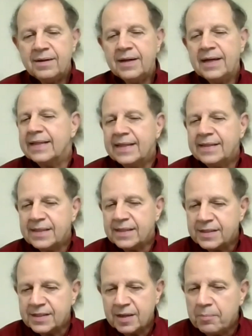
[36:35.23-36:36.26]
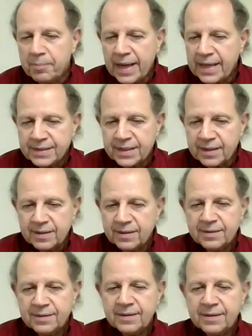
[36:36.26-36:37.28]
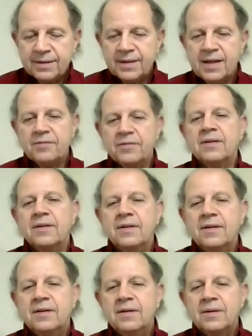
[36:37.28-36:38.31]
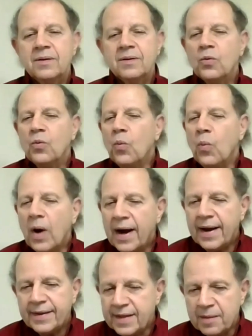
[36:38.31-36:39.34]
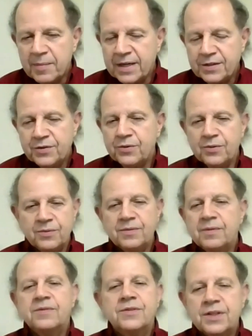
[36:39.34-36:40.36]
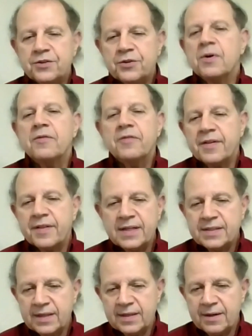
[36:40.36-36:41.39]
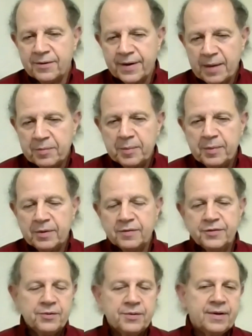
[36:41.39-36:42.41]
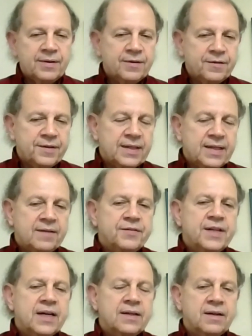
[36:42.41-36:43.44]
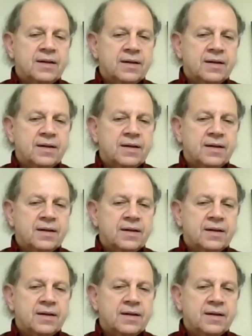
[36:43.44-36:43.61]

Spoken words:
at least at some basic level, why they might do such horrific things that they were capable of doing or that they've done.